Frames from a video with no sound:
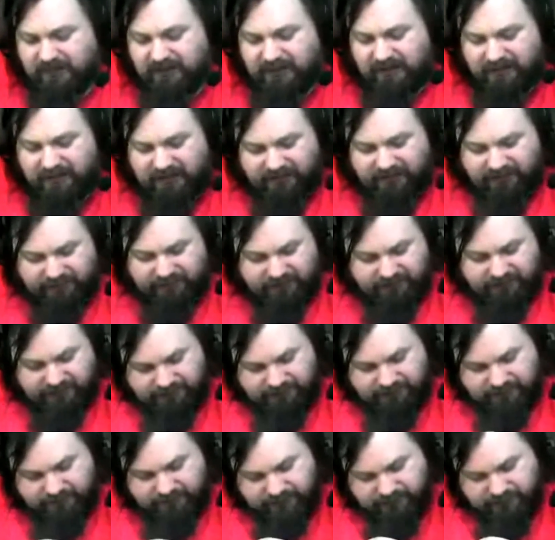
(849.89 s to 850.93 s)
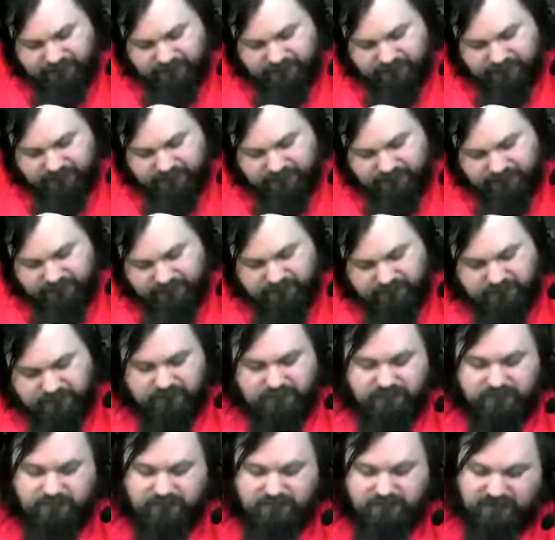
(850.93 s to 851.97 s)
And
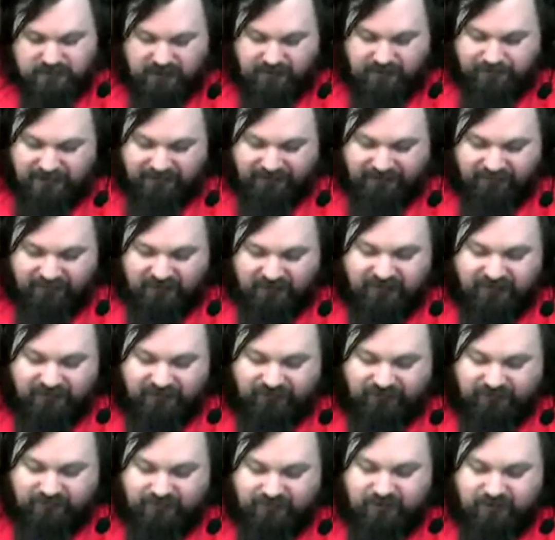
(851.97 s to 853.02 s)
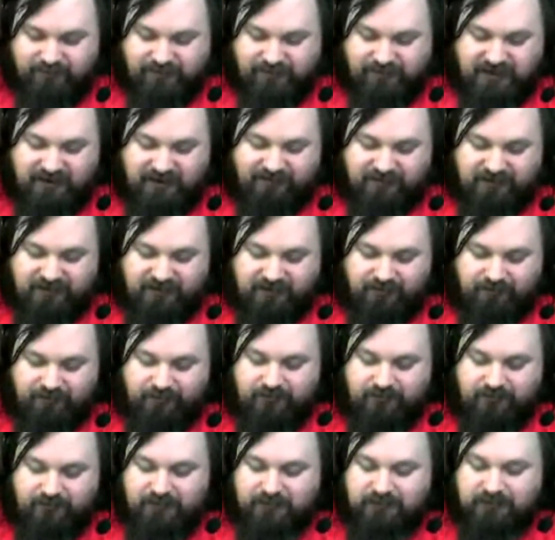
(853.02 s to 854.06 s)
I'm basically just going to be giving
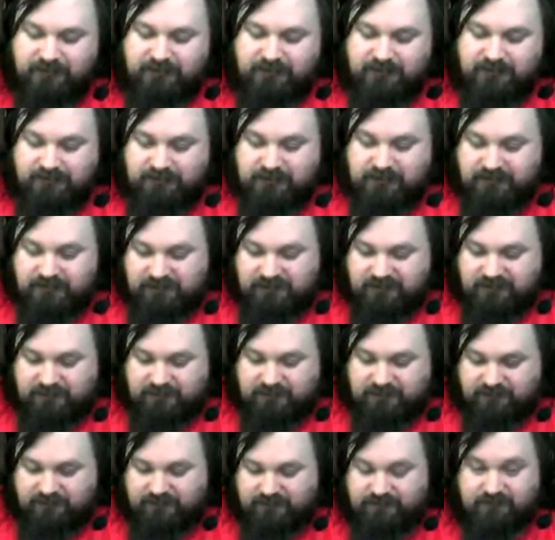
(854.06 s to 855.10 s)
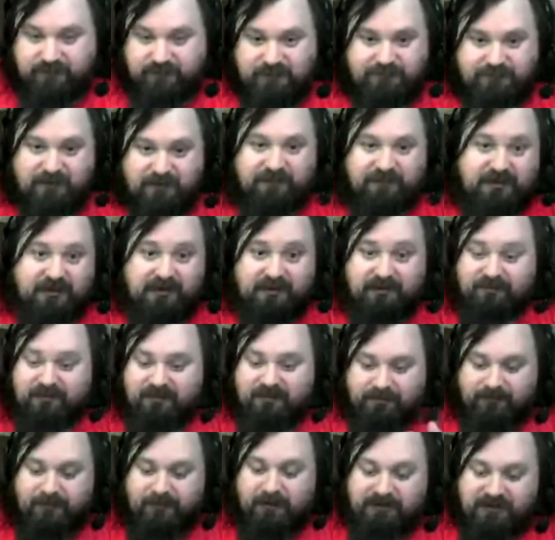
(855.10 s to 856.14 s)
you, with my
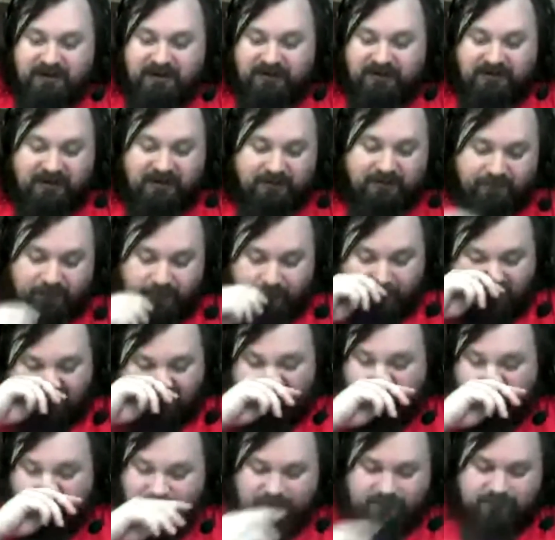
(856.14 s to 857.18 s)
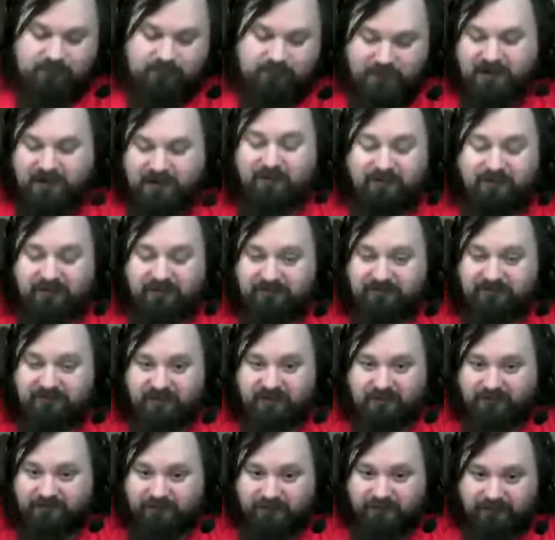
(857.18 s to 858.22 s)
videos, I'm intending to give you a quick
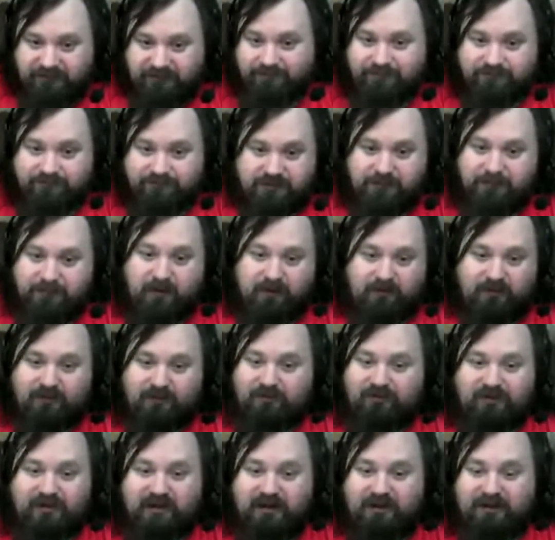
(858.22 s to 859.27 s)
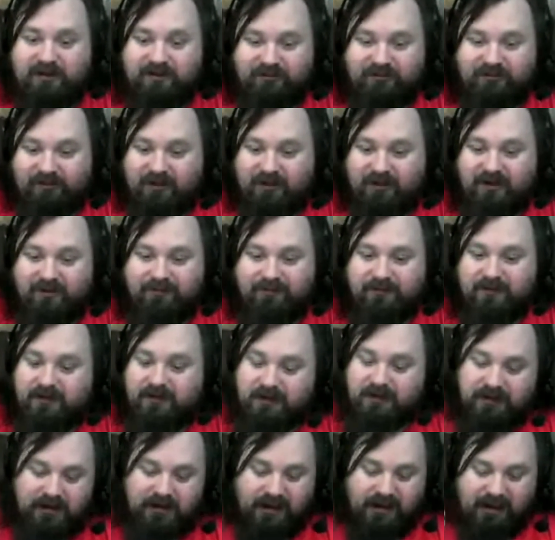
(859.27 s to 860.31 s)
overview of what the bot looks like and stuff,
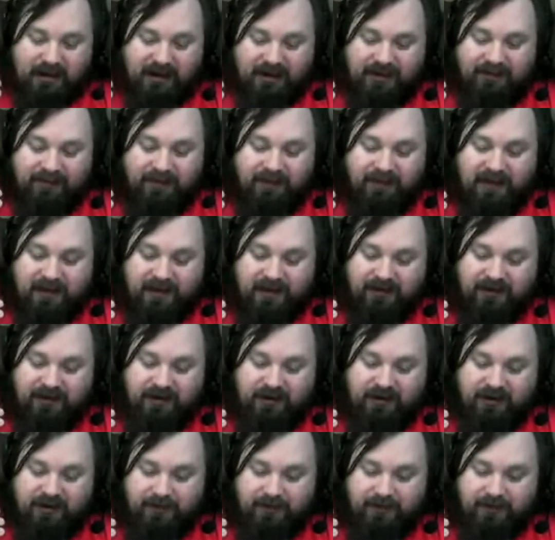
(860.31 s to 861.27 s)
and then